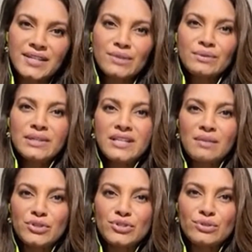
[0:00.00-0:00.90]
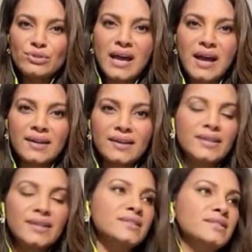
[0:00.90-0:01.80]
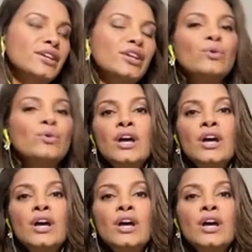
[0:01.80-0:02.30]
The only time you do that is,